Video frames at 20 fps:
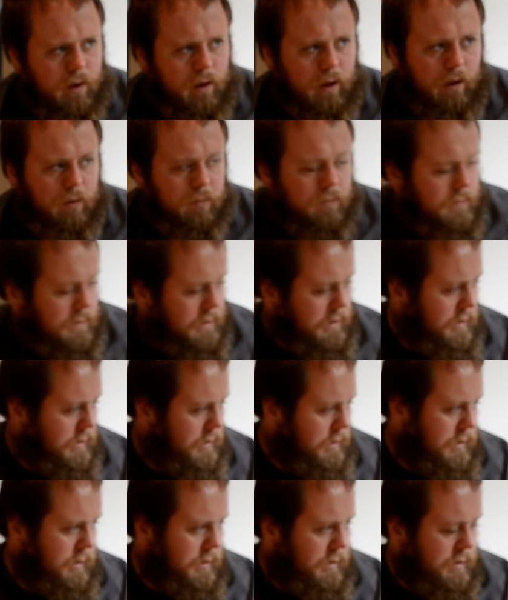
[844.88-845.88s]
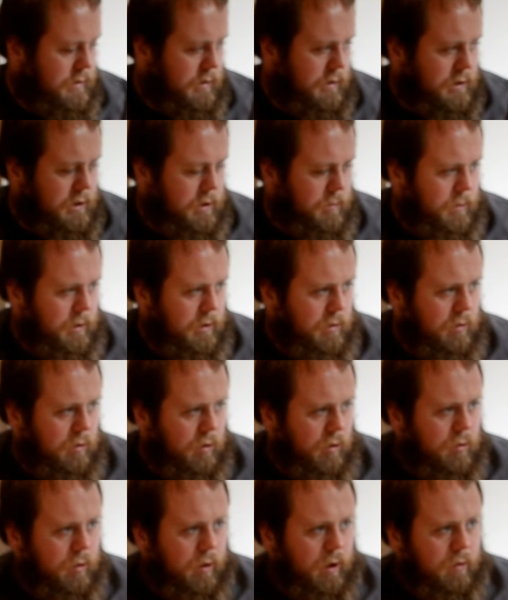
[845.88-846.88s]
know, something
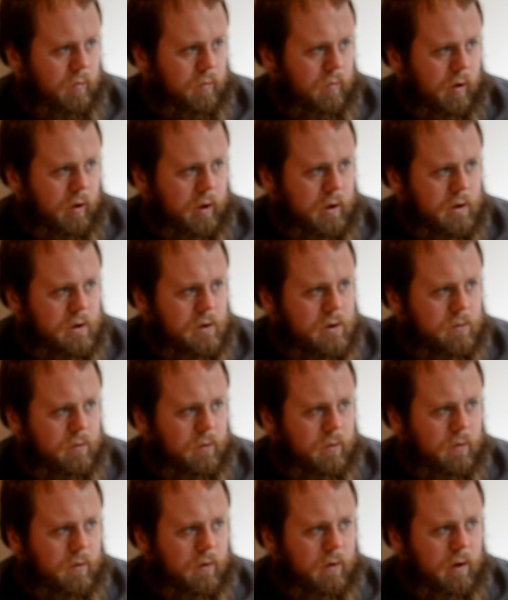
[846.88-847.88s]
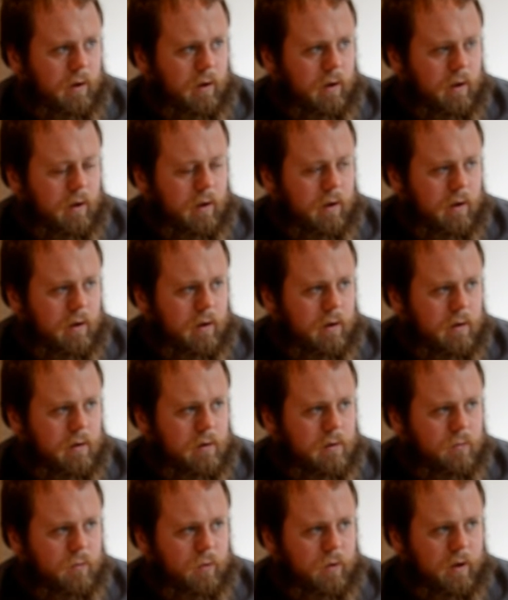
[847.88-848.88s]
not quite right with the
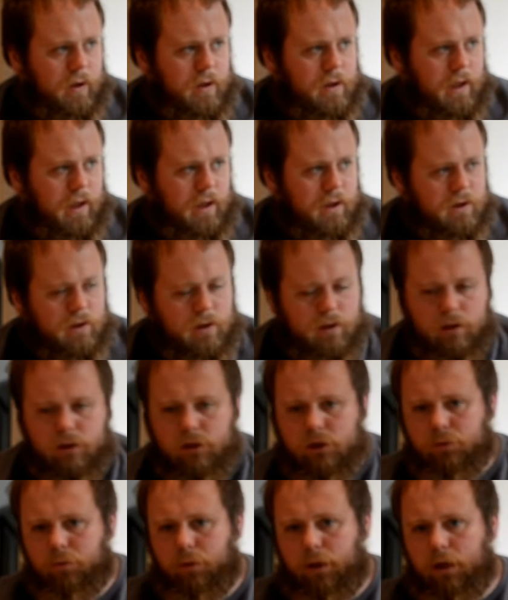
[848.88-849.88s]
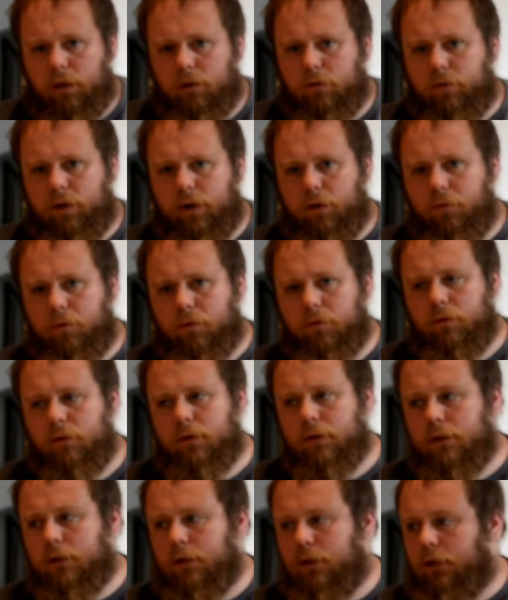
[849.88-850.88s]
taste and the smell of that one.
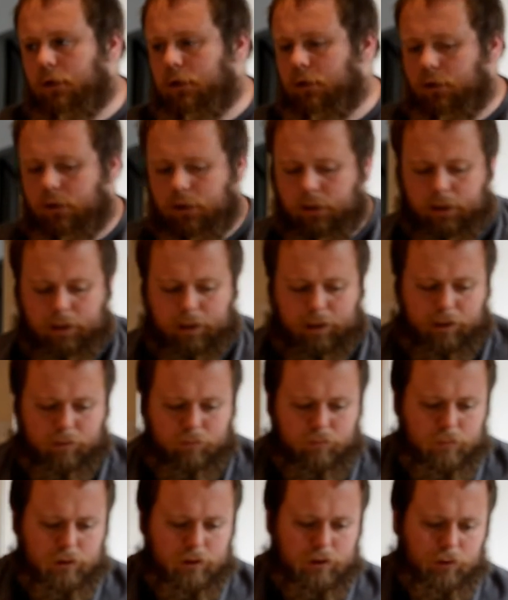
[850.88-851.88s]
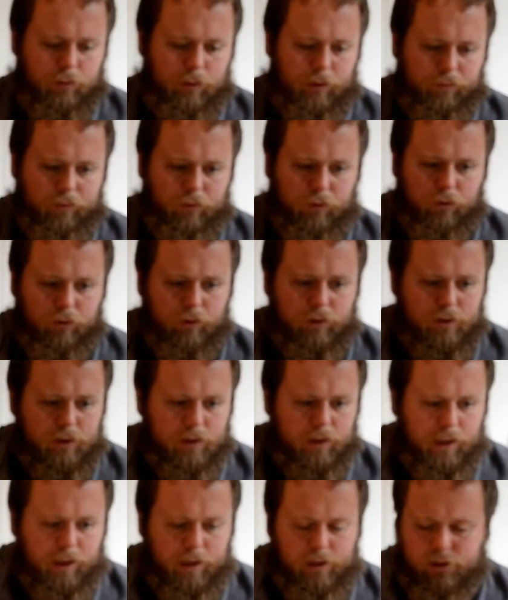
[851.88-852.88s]
So whether or not it's a
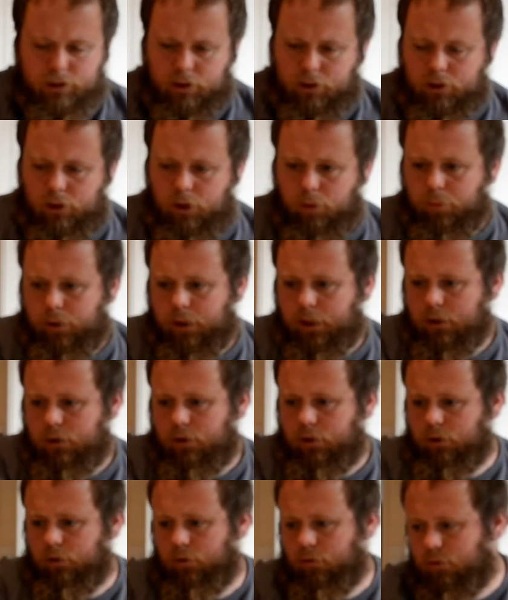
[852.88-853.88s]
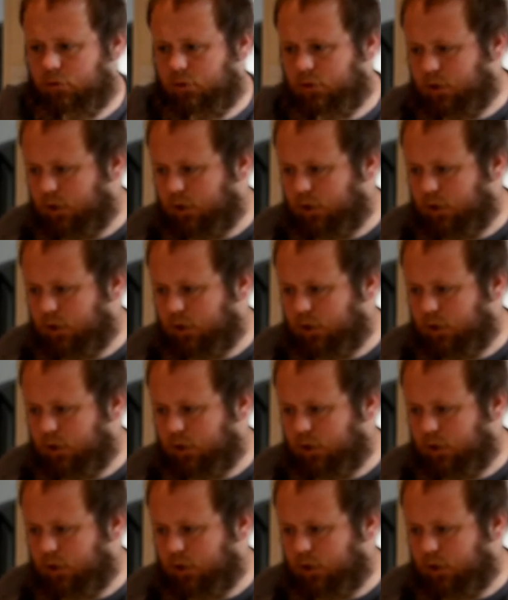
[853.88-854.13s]
case I go back and